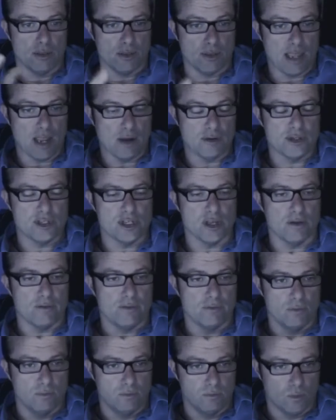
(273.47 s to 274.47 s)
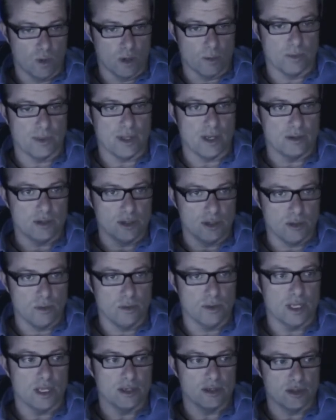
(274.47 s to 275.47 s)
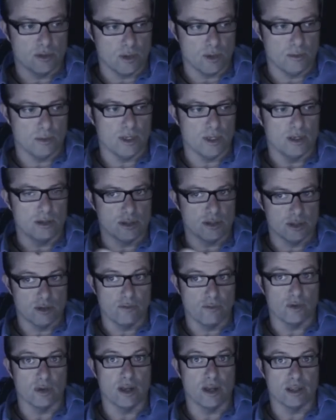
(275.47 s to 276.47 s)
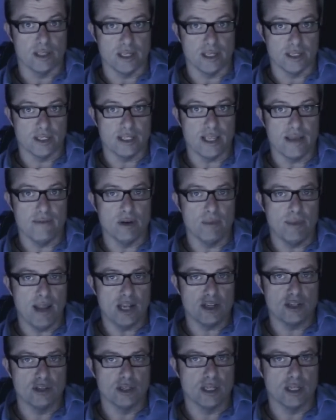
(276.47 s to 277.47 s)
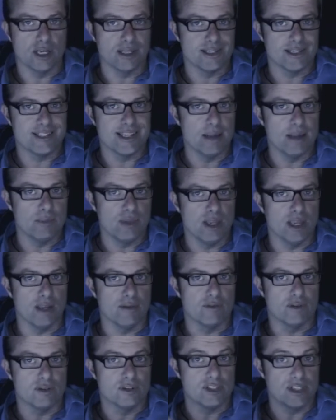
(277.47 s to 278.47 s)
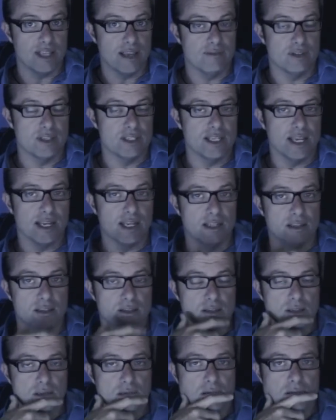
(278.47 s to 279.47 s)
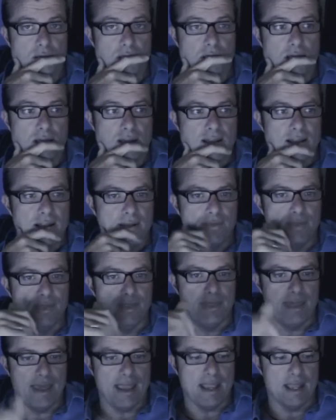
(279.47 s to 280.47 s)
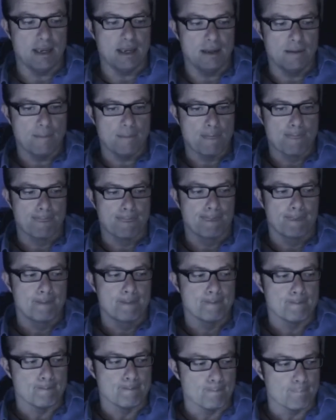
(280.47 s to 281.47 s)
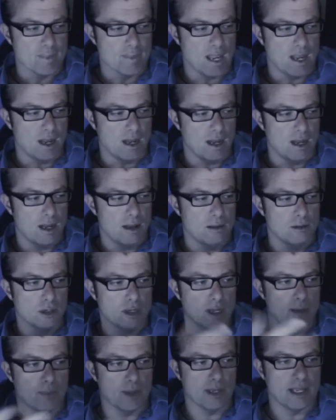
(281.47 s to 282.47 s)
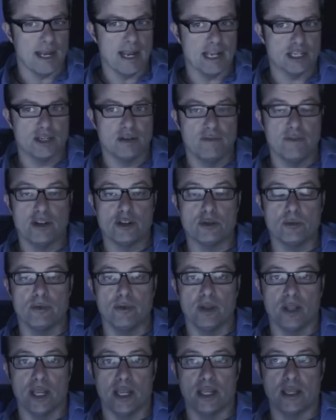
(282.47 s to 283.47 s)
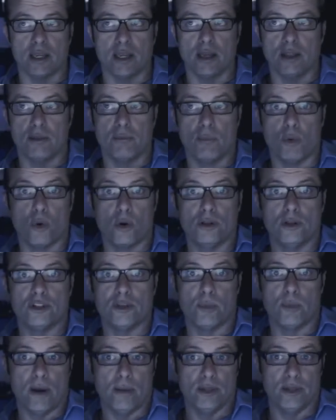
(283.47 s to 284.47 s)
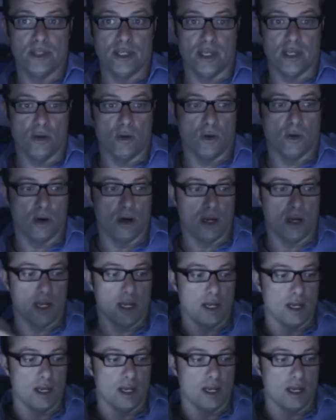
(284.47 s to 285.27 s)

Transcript: count yourself. 1, 1,000, 2, 1,000, 3, 1,000, and so forth, until you get to 7. Imagine looking at the same thing for 7 seconds. Then look up like an action-adventure movie, like The Bourne Supremacy, or